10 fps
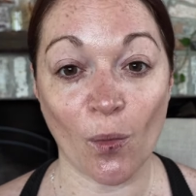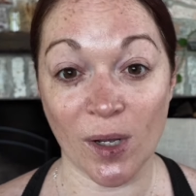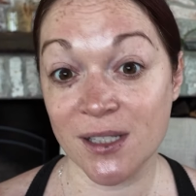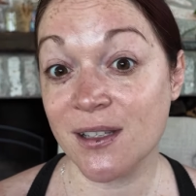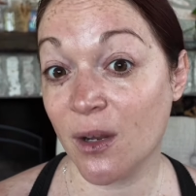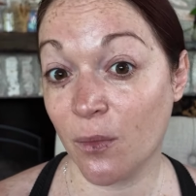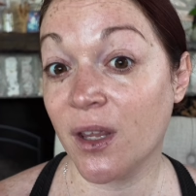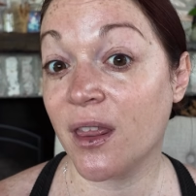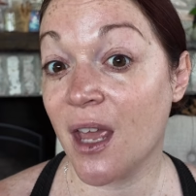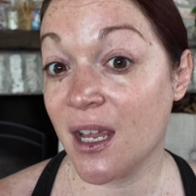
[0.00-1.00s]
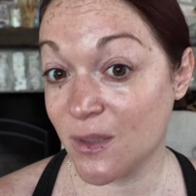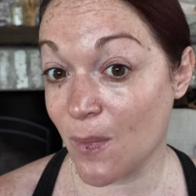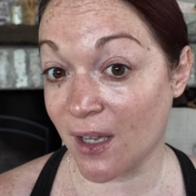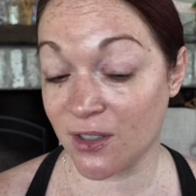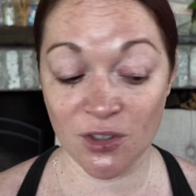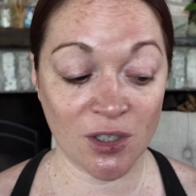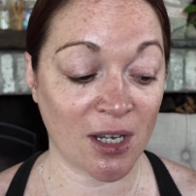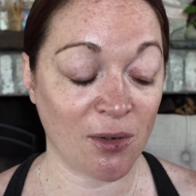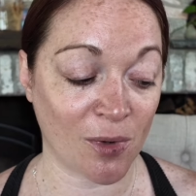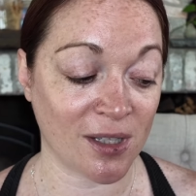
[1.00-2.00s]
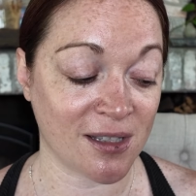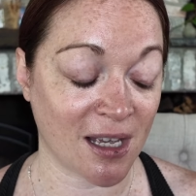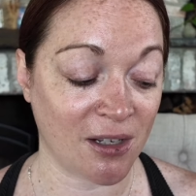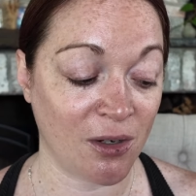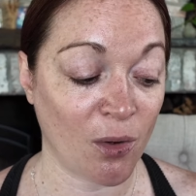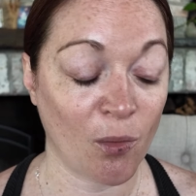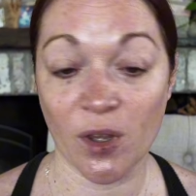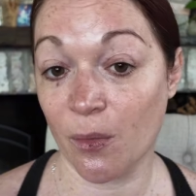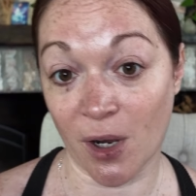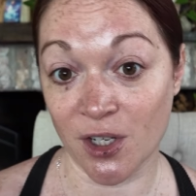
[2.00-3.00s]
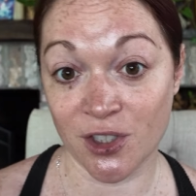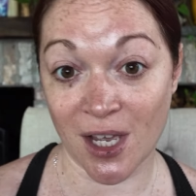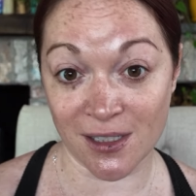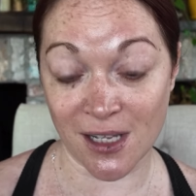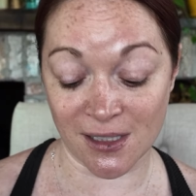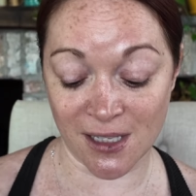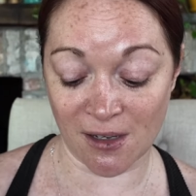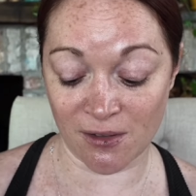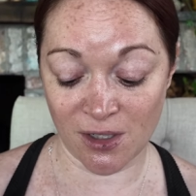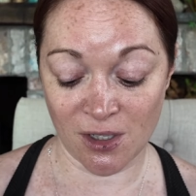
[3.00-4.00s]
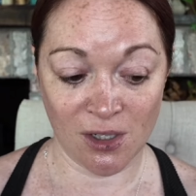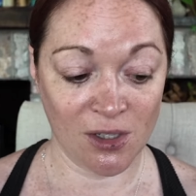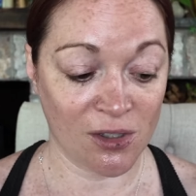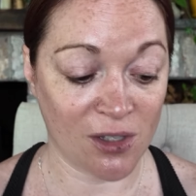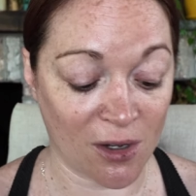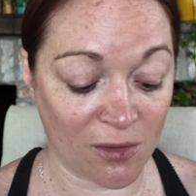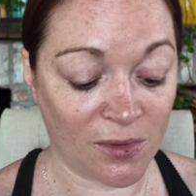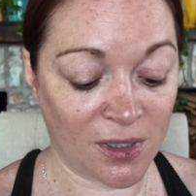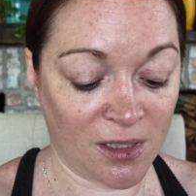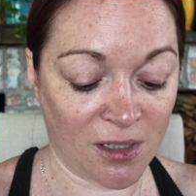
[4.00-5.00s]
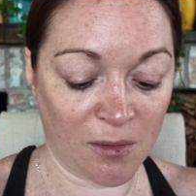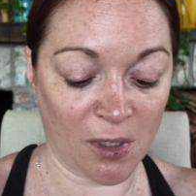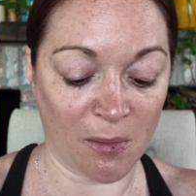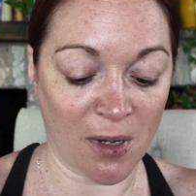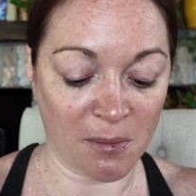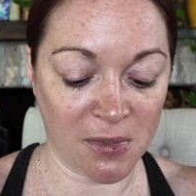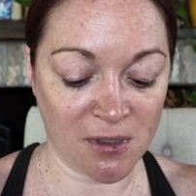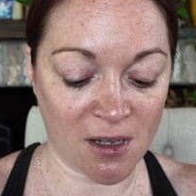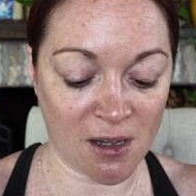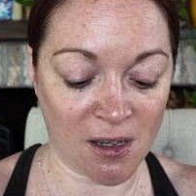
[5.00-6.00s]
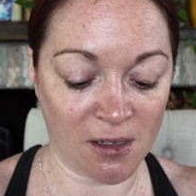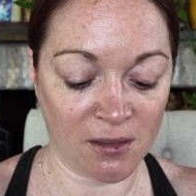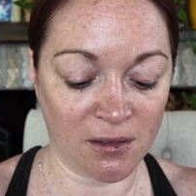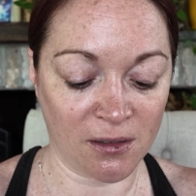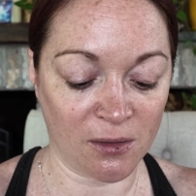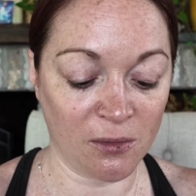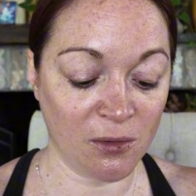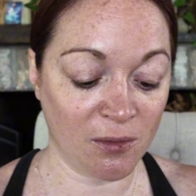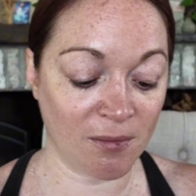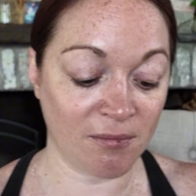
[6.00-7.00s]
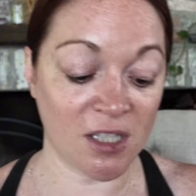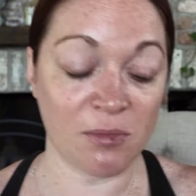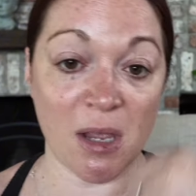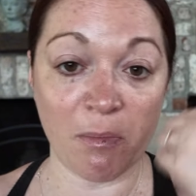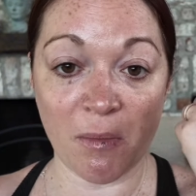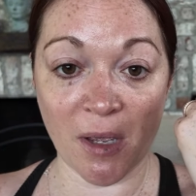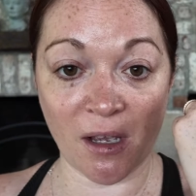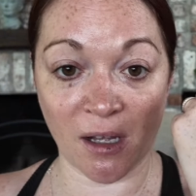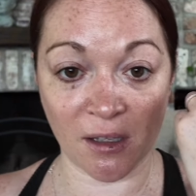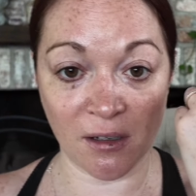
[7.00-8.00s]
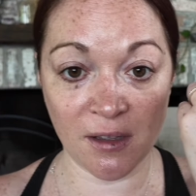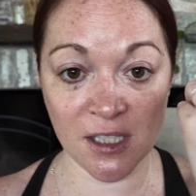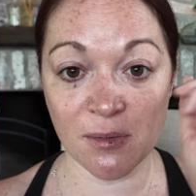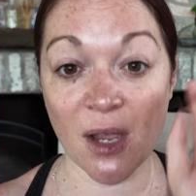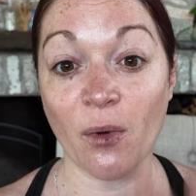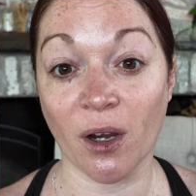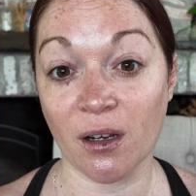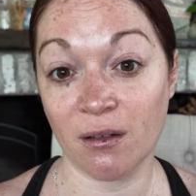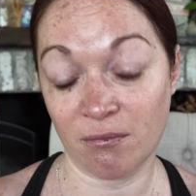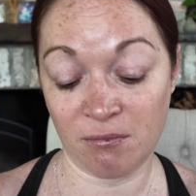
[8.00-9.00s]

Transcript: one side with a sponge and one side with a brush. How does that sound? So I'm gonna pop this on. Ooh, this might be my color. This might work.